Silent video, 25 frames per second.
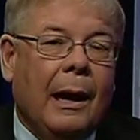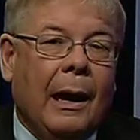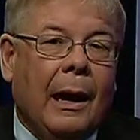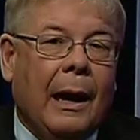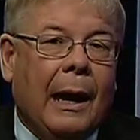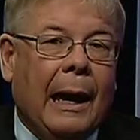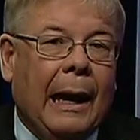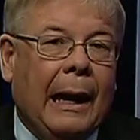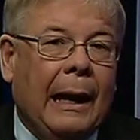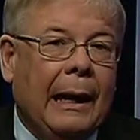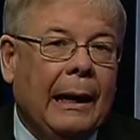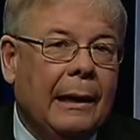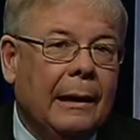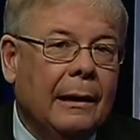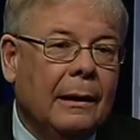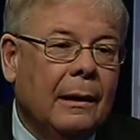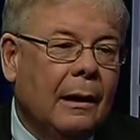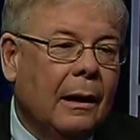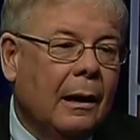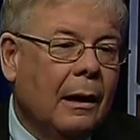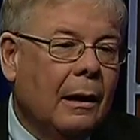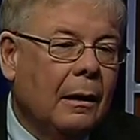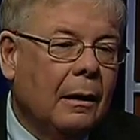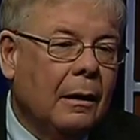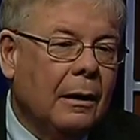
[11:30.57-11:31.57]
and
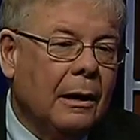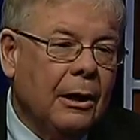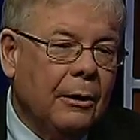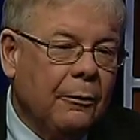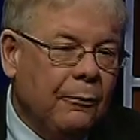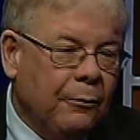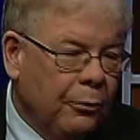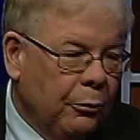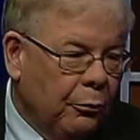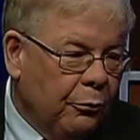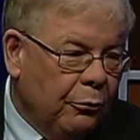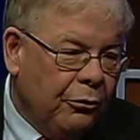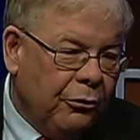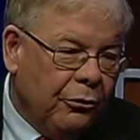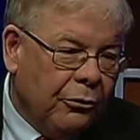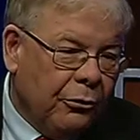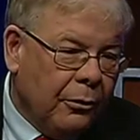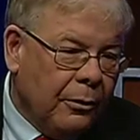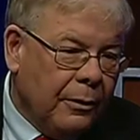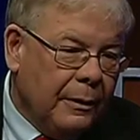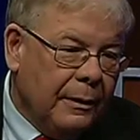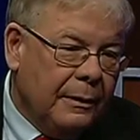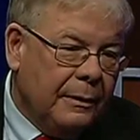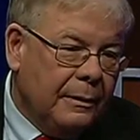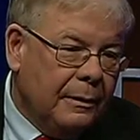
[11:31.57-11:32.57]
if
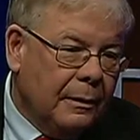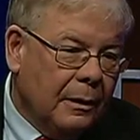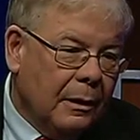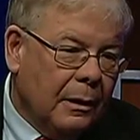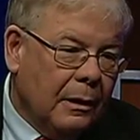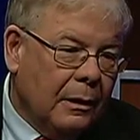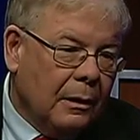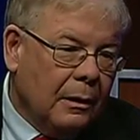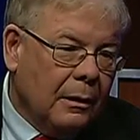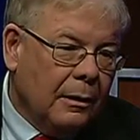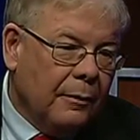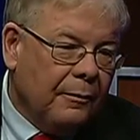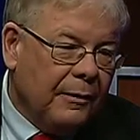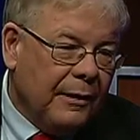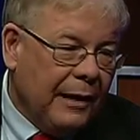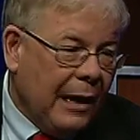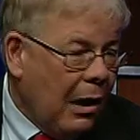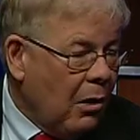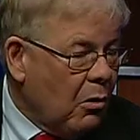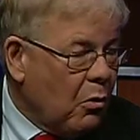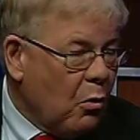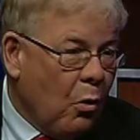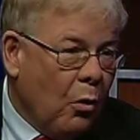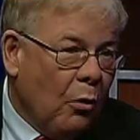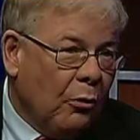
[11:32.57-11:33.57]
the
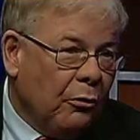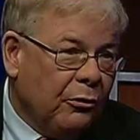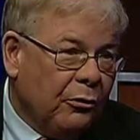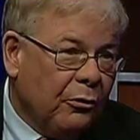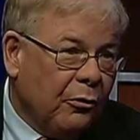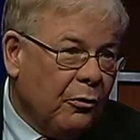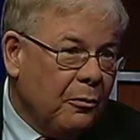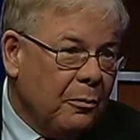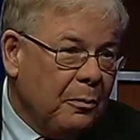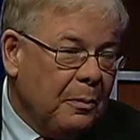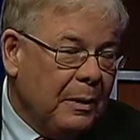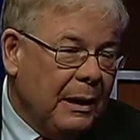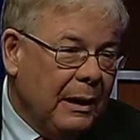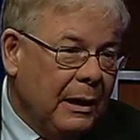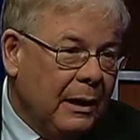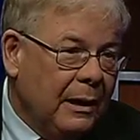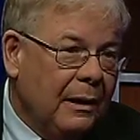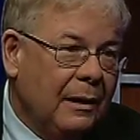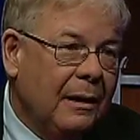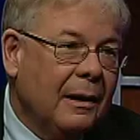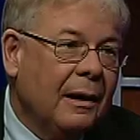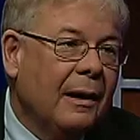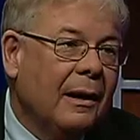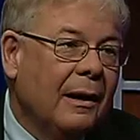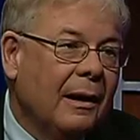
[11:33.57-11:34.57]
alcohol should
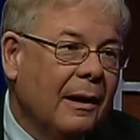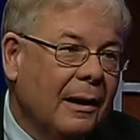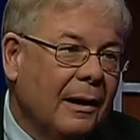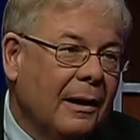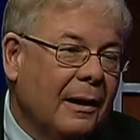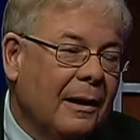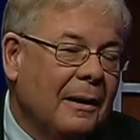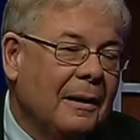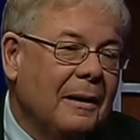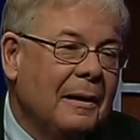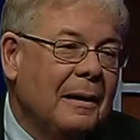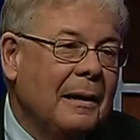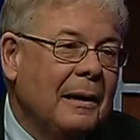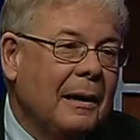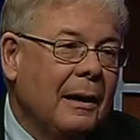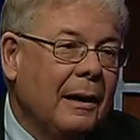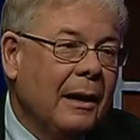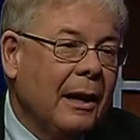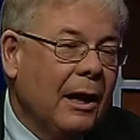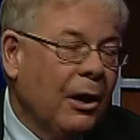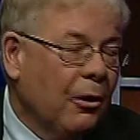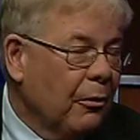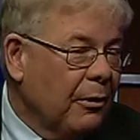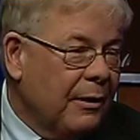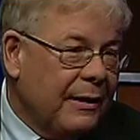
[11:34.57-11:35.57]
be
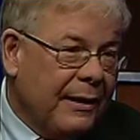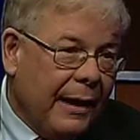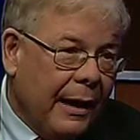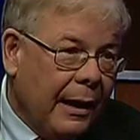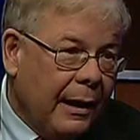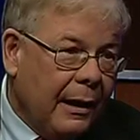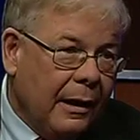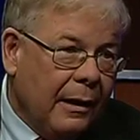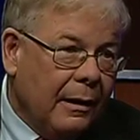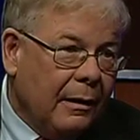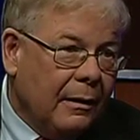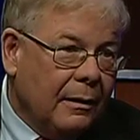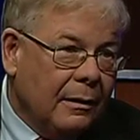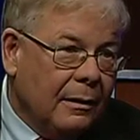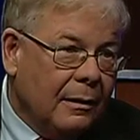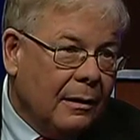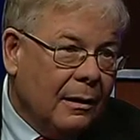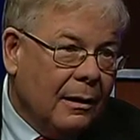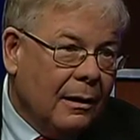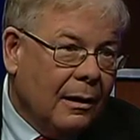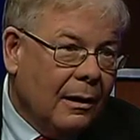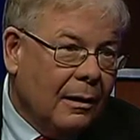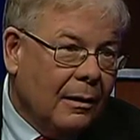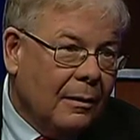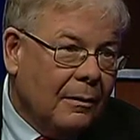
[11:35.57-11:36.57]
irritating
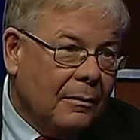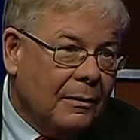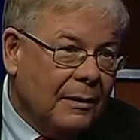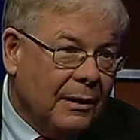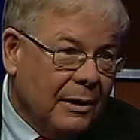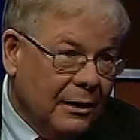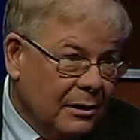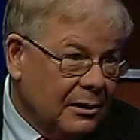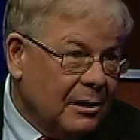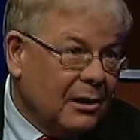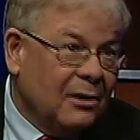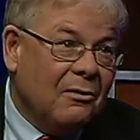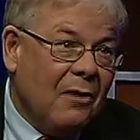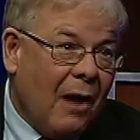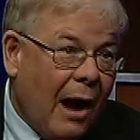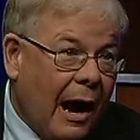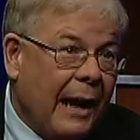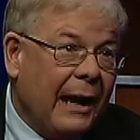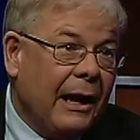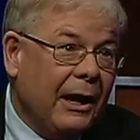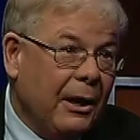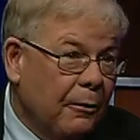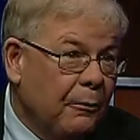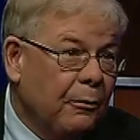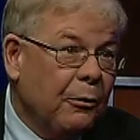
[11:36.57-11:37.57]
the
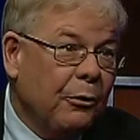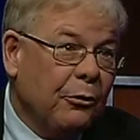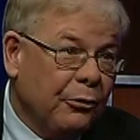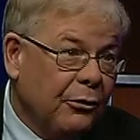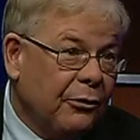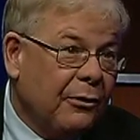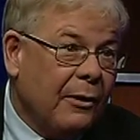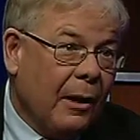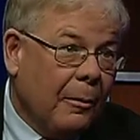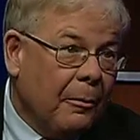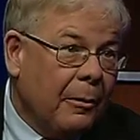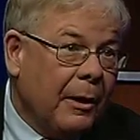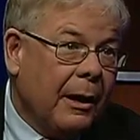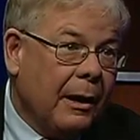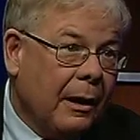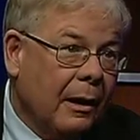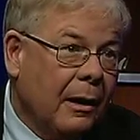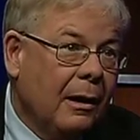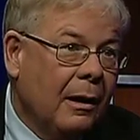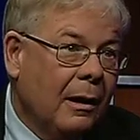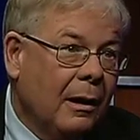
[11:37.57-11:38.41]
lining of your stomach,